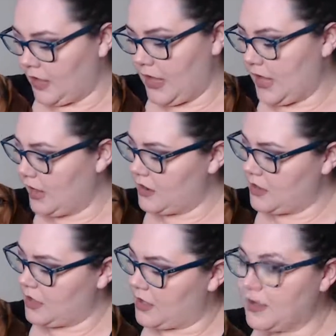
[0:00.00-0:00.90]
In
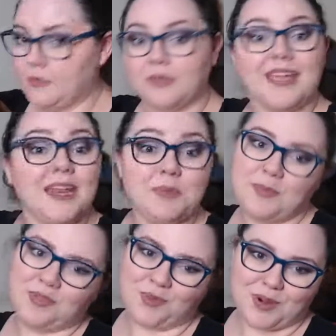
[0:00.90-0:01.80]
getting
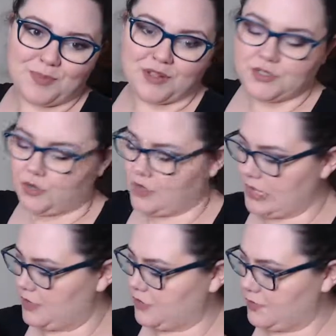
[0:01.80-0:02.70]
people to workbooks. So
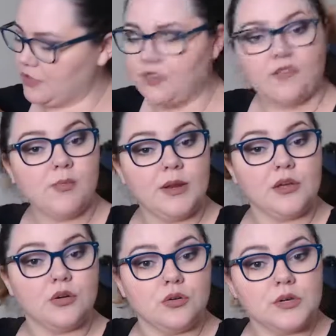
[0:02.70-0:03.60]
thank you so much for everybody
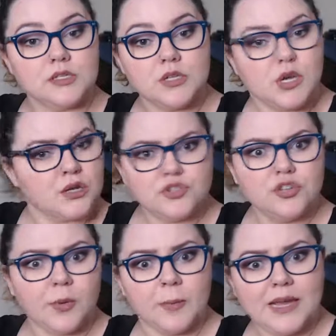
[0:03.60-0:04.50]
who was
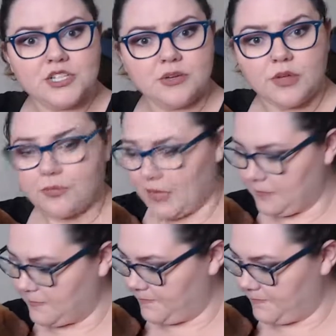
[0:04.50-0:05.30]
super patient with me.